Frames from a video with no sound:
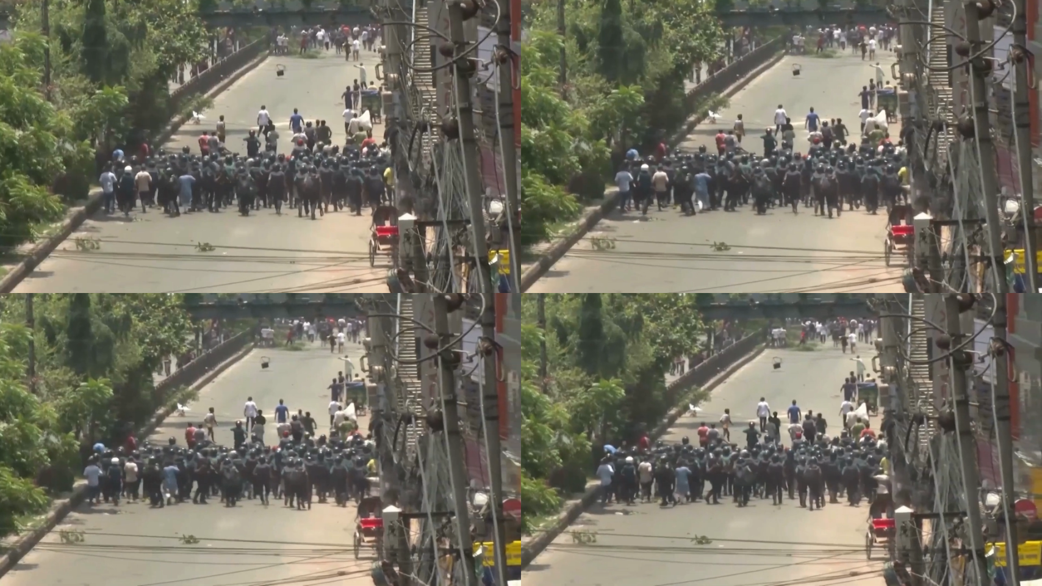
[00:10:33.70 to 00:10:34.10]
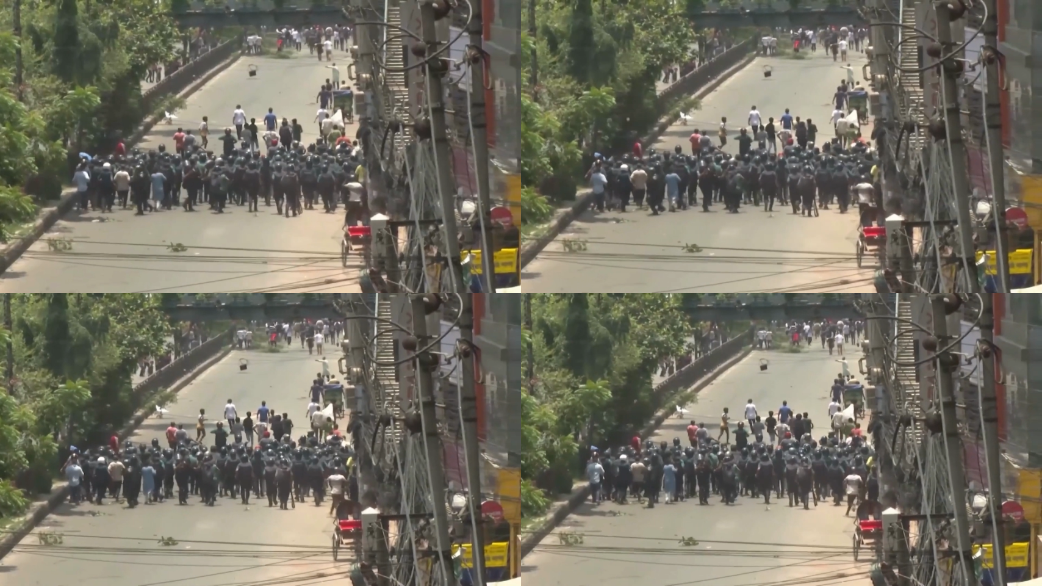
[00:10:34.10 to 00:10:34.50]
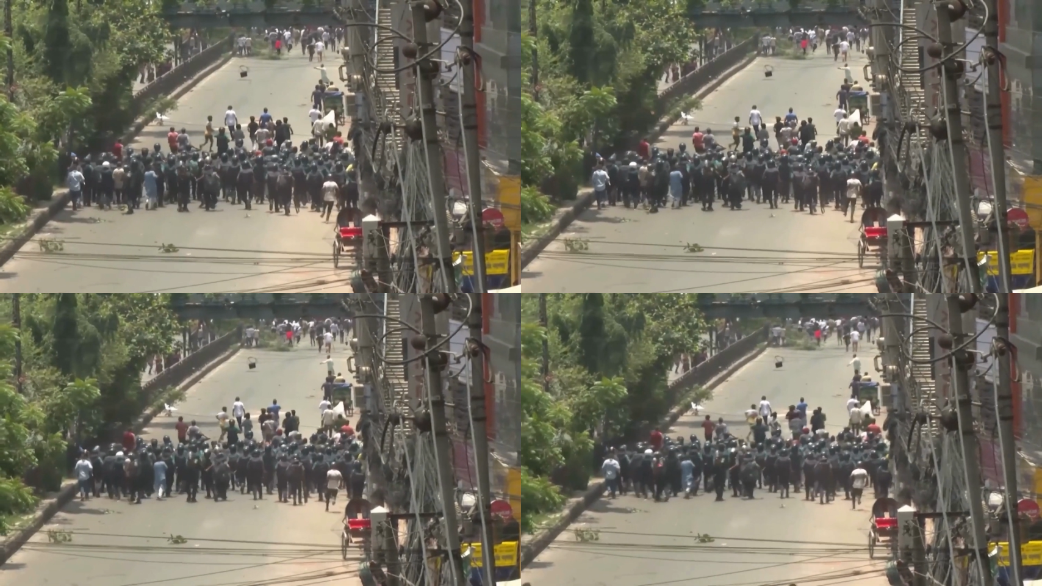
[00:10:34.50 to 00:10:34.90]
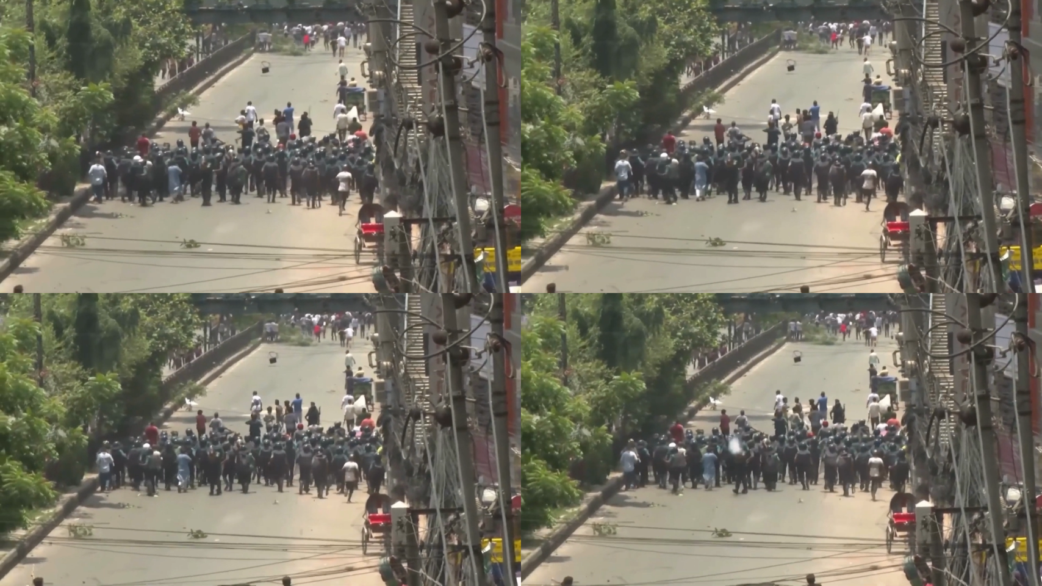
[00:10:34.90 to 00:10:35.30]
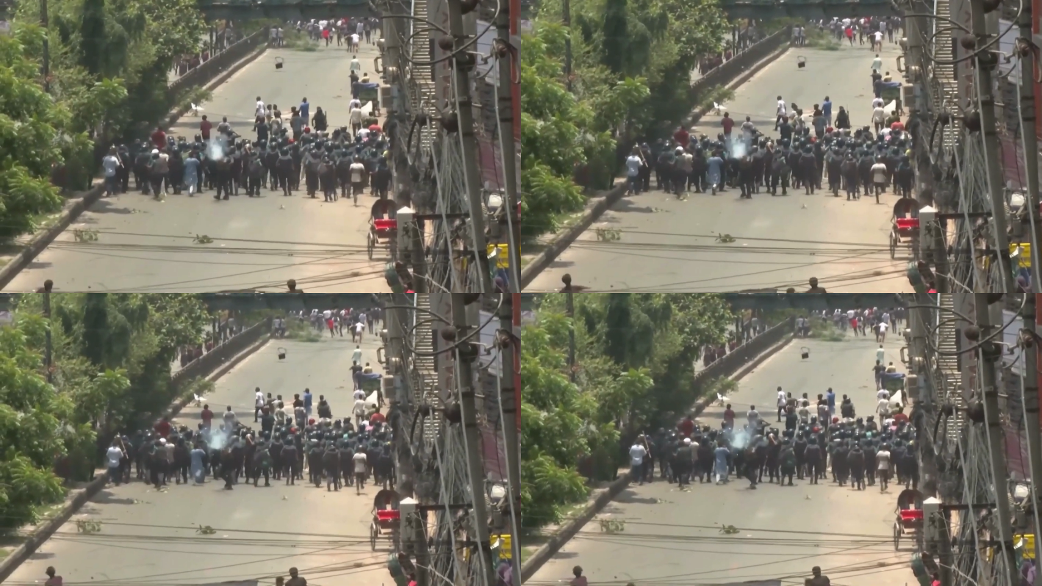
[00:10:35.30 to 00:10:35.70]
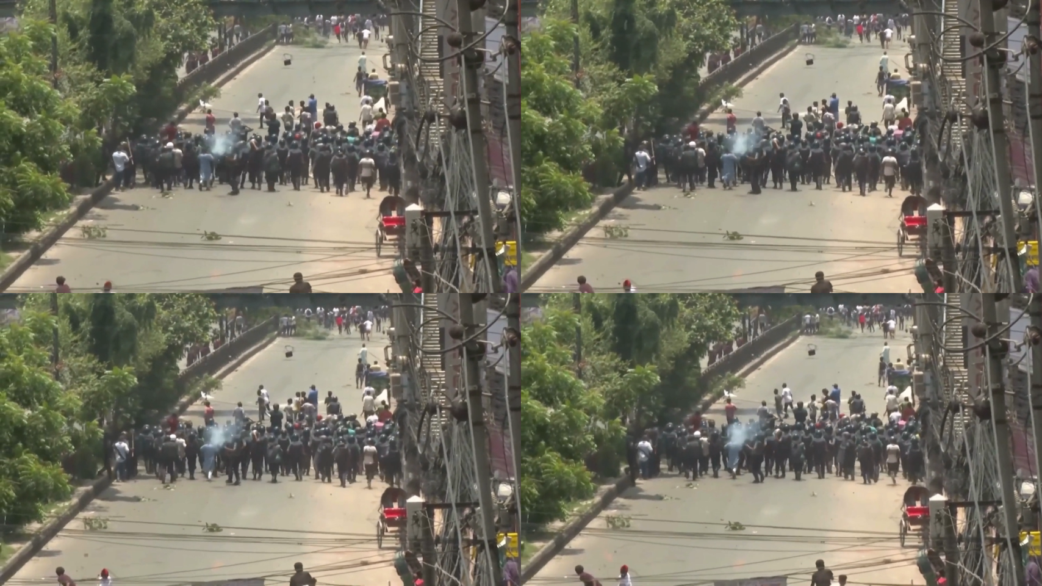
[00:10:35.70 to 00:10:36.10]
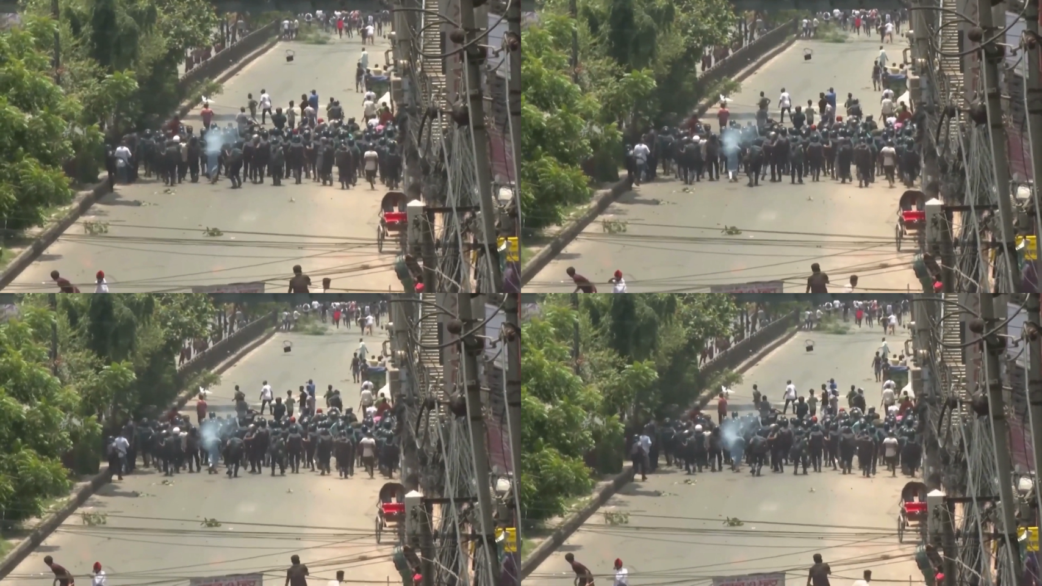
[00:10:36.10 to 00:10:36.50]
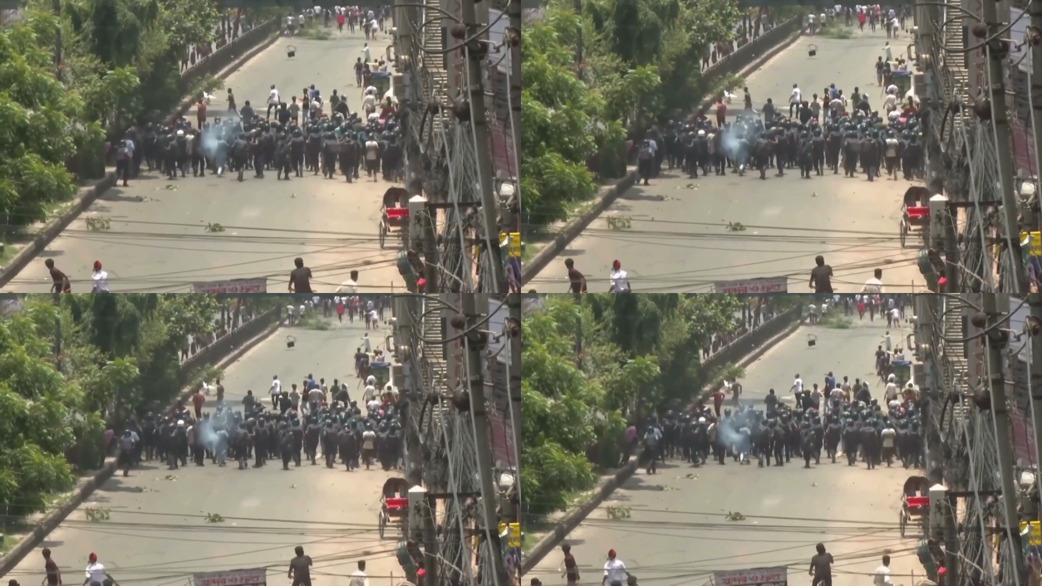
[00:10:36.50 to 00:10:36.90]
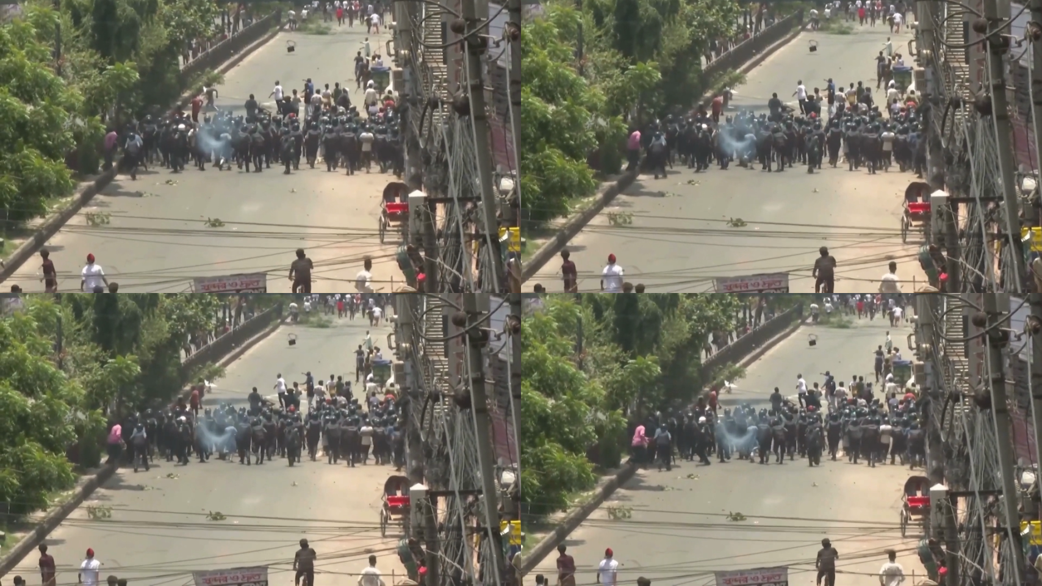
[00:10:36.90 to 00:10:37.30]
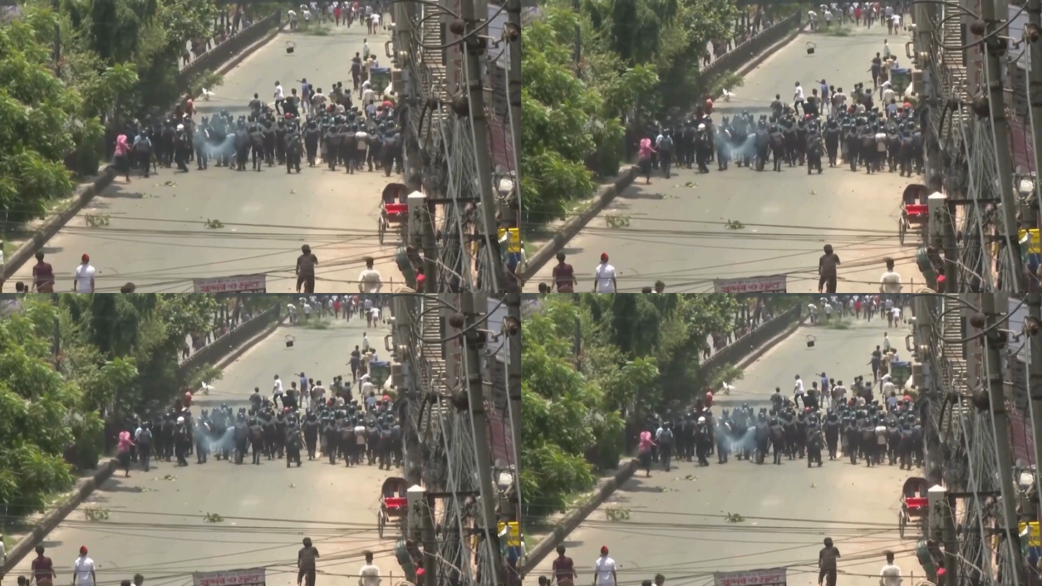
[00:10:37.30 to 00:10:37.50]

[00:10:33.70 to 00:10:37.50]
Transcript: [unreadable: no face in view]